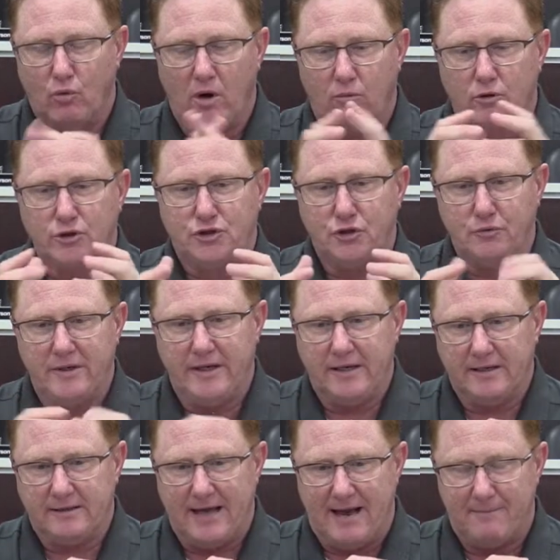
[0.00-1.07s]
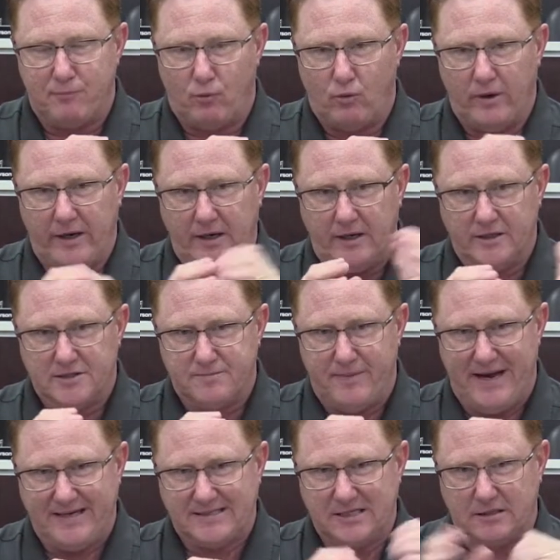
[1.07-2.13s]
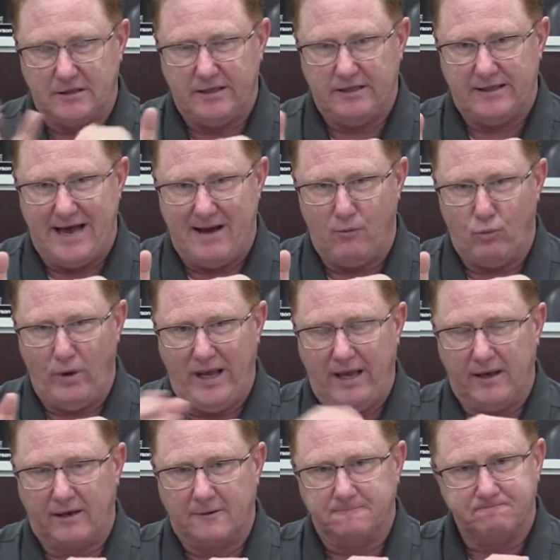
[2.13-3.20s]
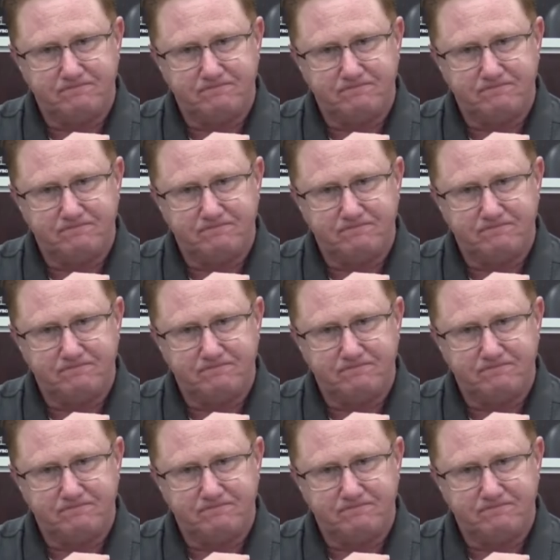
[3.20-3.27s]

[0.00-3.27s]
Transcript: what we're doing at that point is basically that week,